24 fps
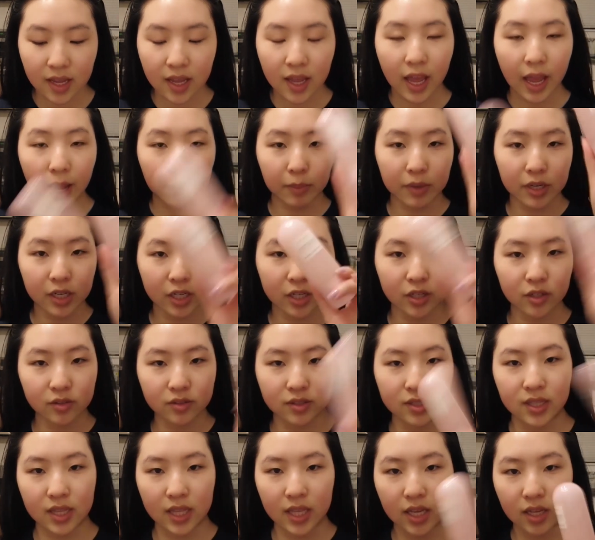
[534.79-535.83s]
I'm going to use
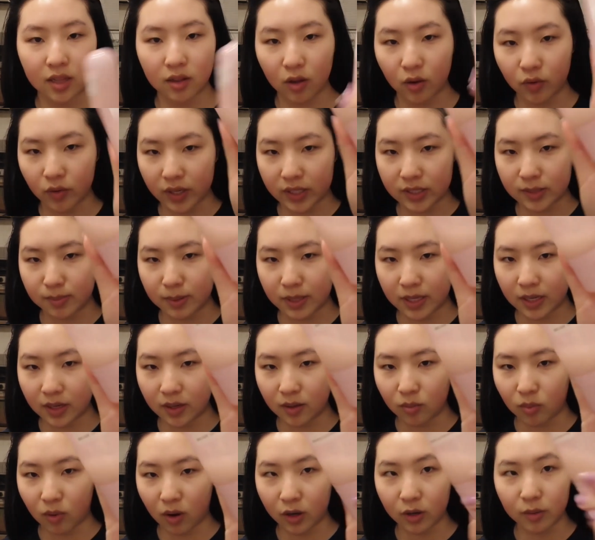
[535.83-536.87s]
the Glow Recipe
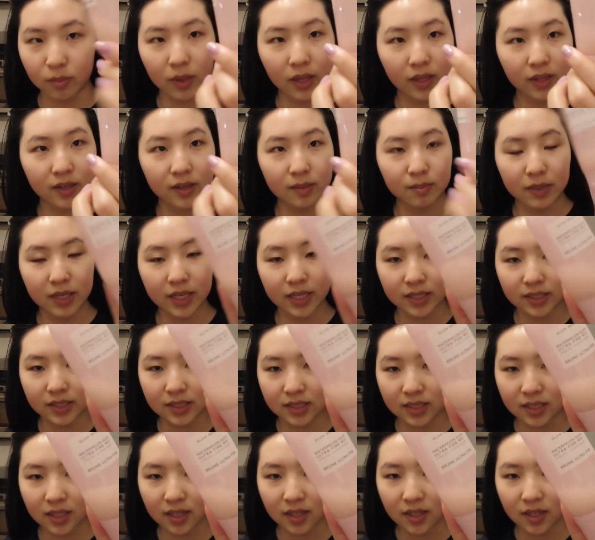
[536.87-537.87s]
Watermelon Mist.